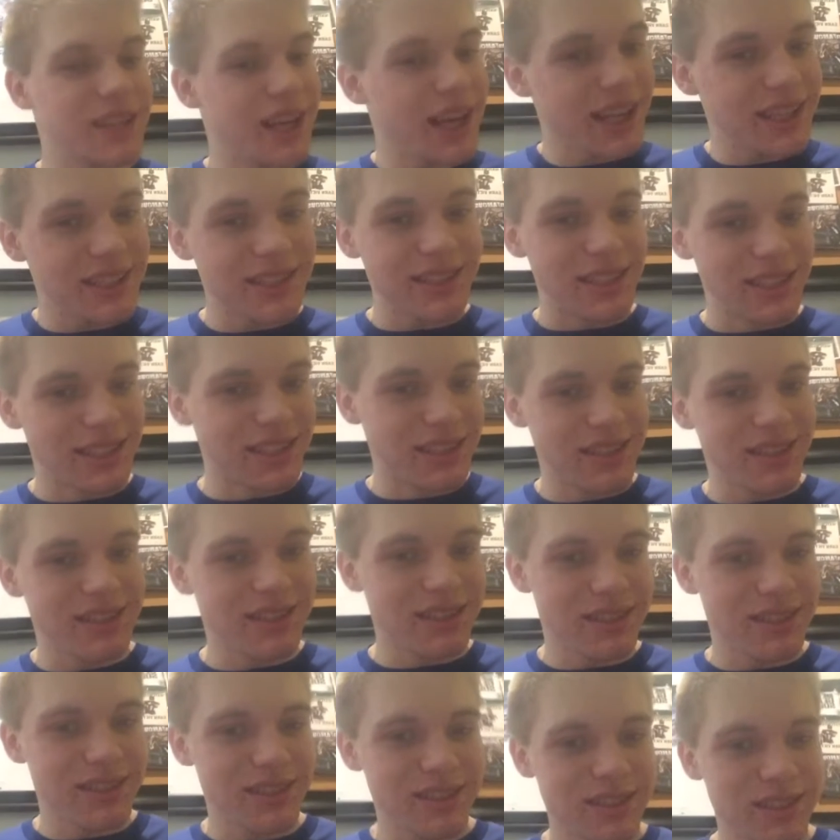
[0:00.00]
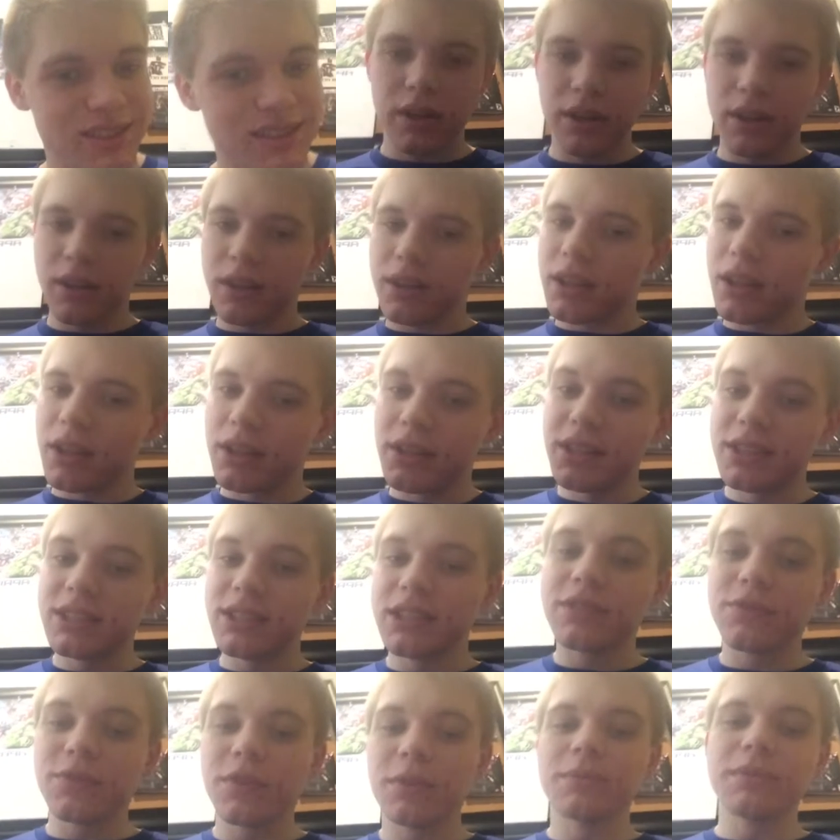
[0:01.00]
excellent. This
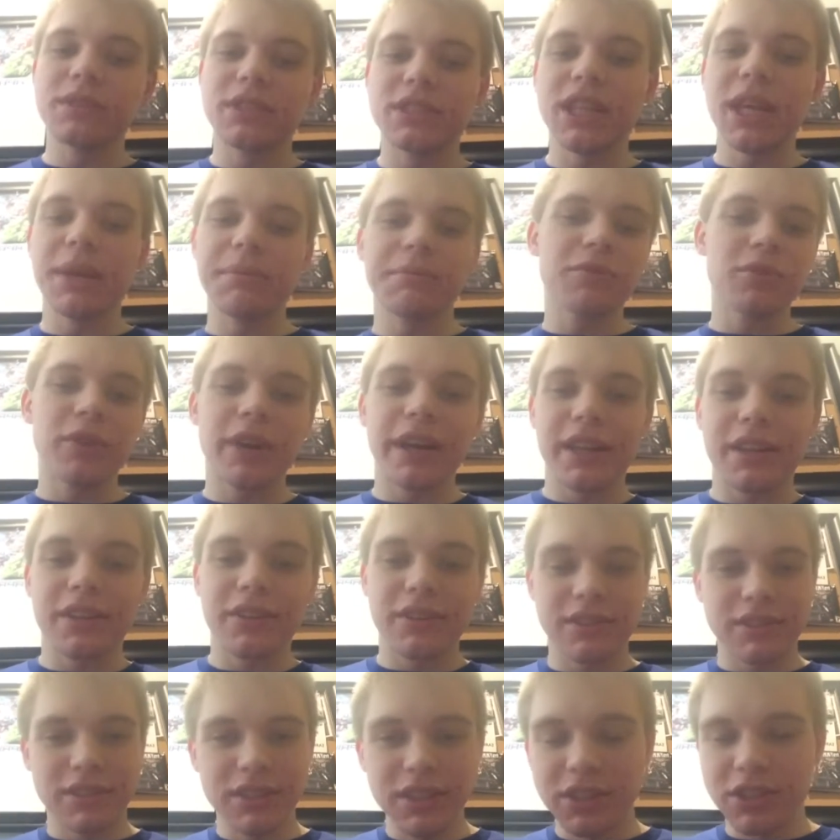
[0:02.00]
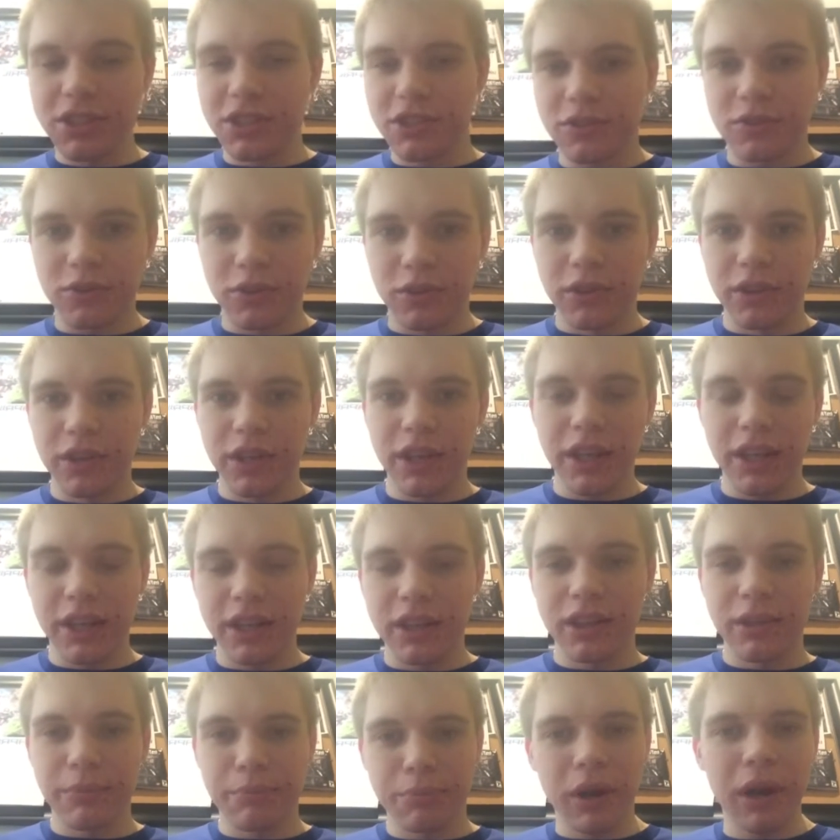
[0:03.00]
is from the same director as Ninja Scroll,
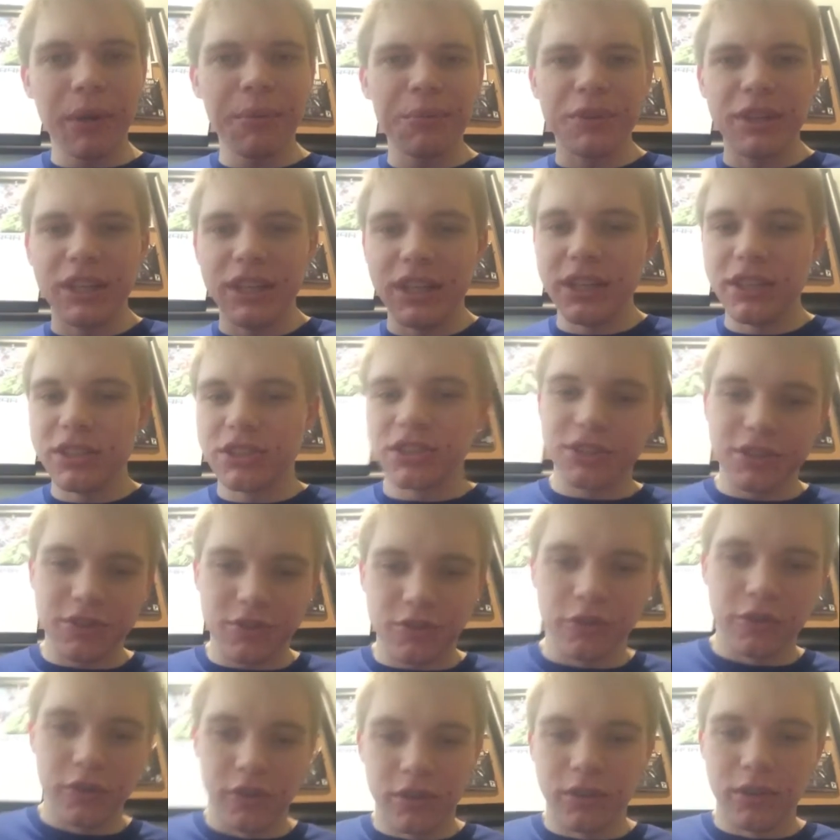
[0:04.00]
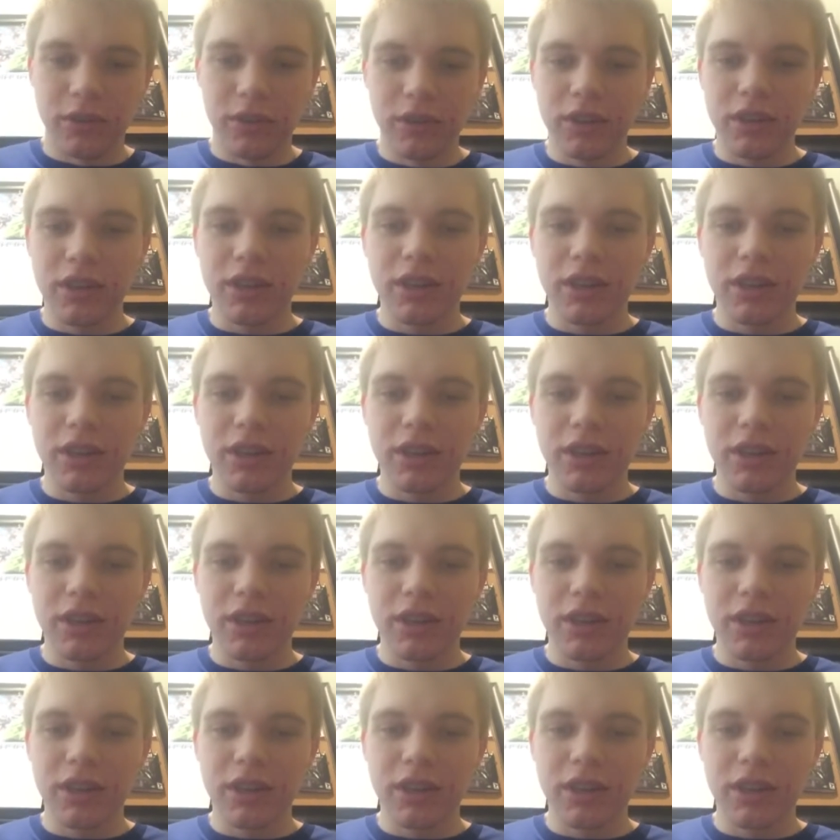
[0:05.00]
and the problem with Ninja Scroll